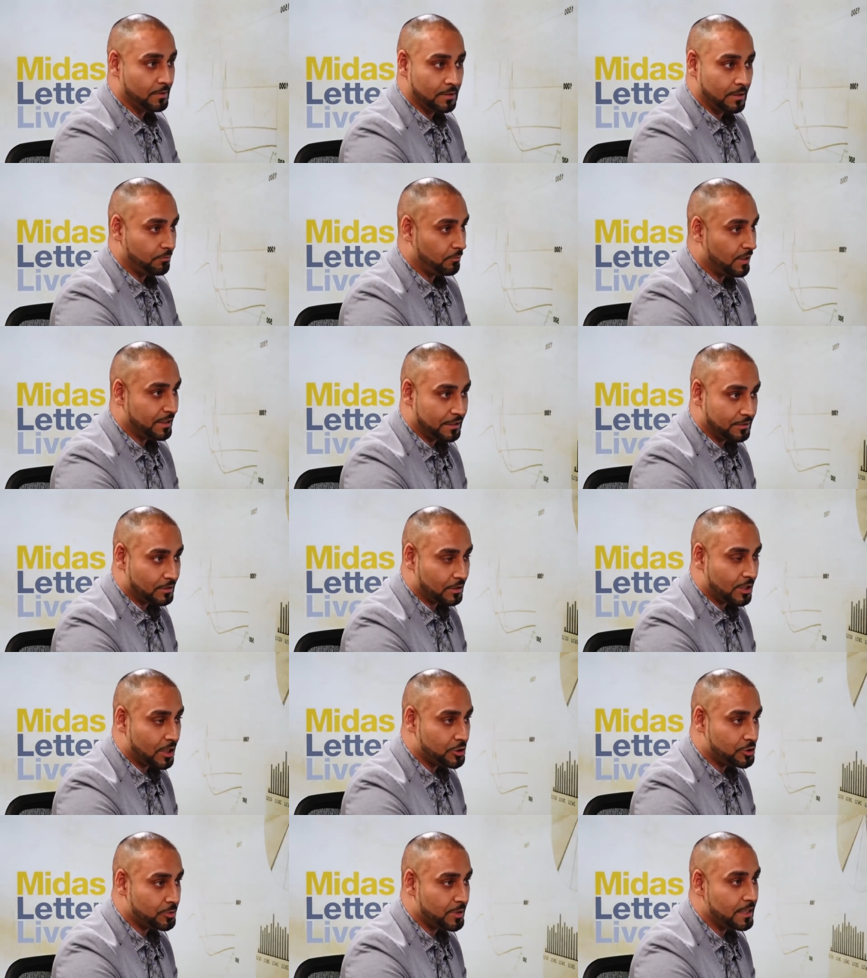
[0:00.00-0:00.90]
uh, running in the
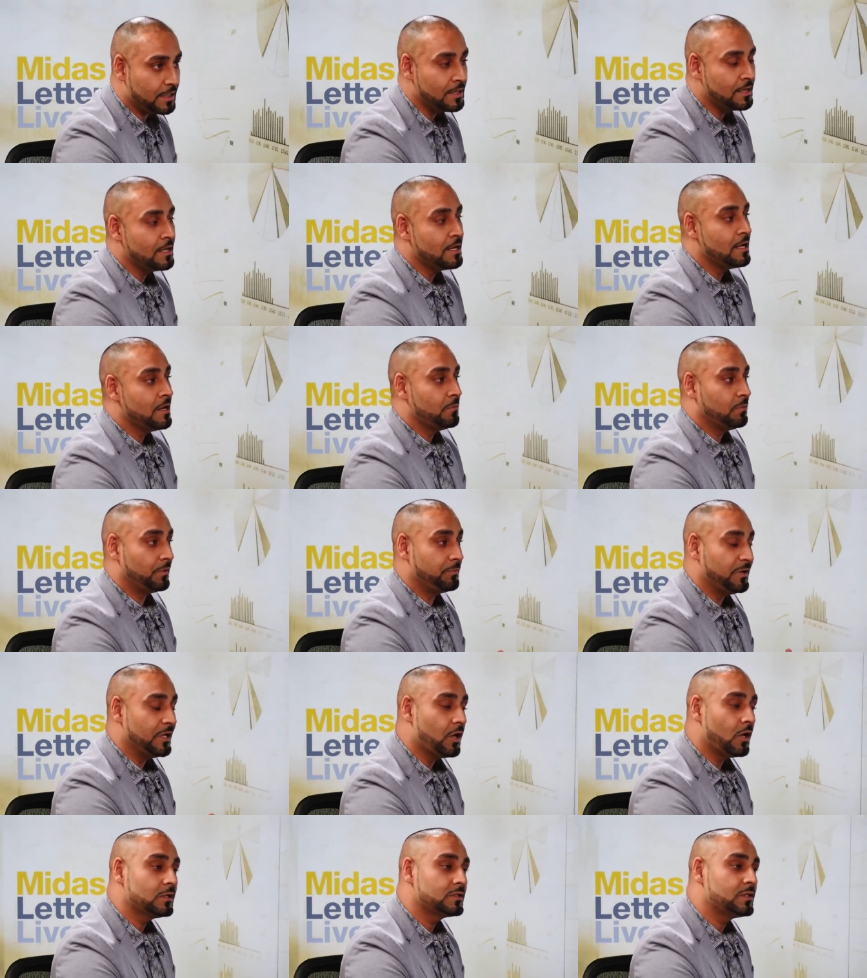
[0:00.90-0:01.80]
country, mm -hmm. but
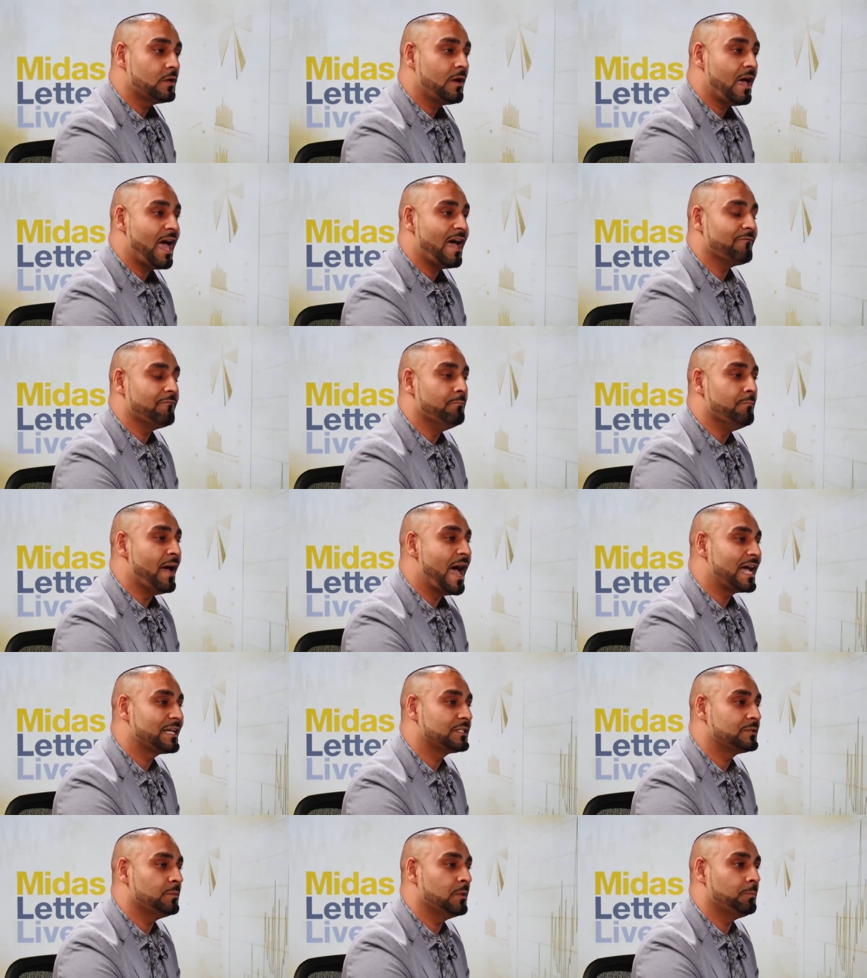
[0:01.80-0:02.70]
we also have
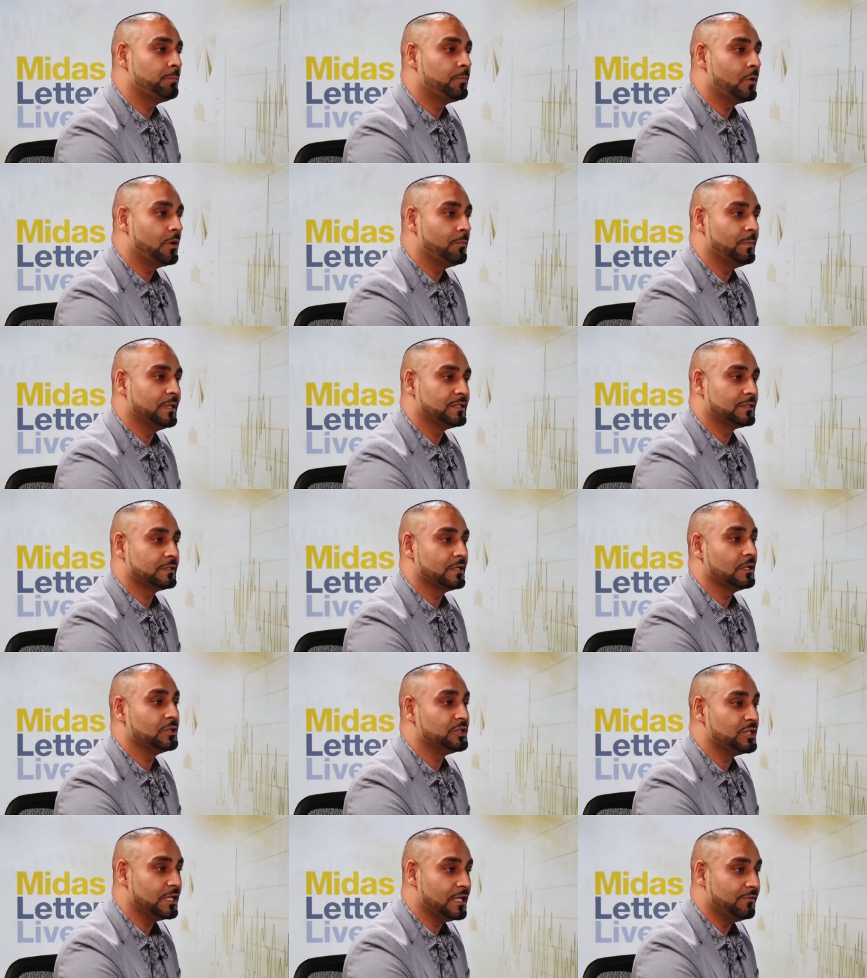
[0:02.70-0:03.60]
maximum permits
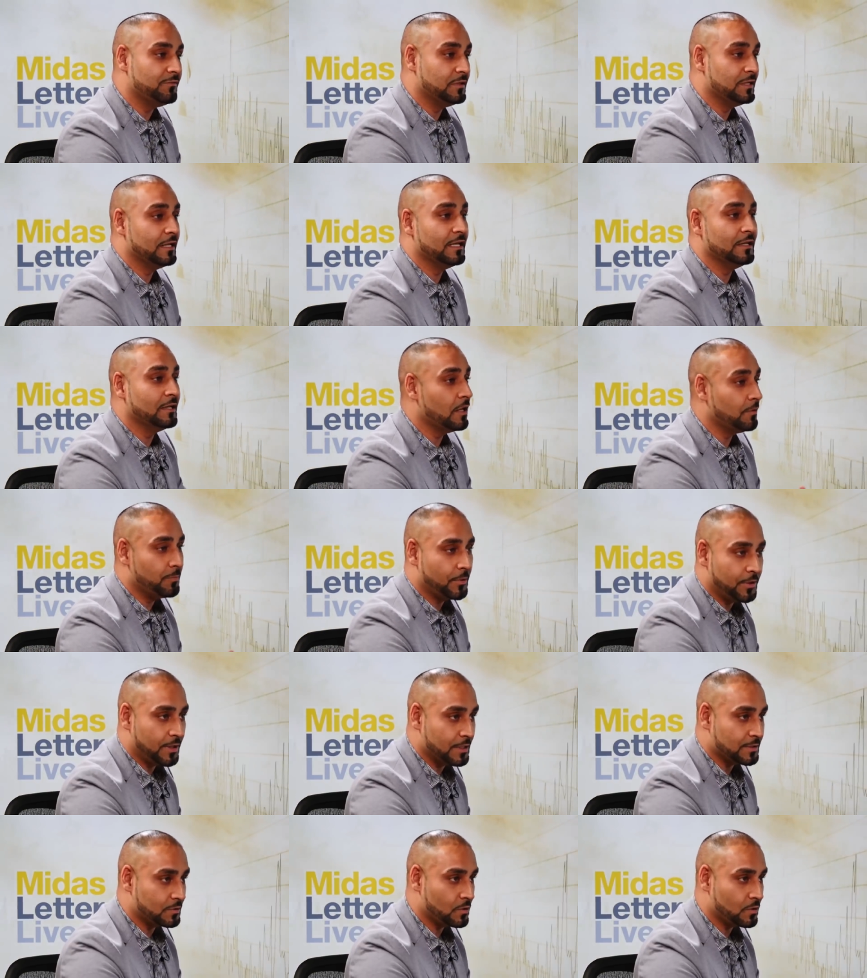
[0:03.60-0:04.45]
achieved in Alberta.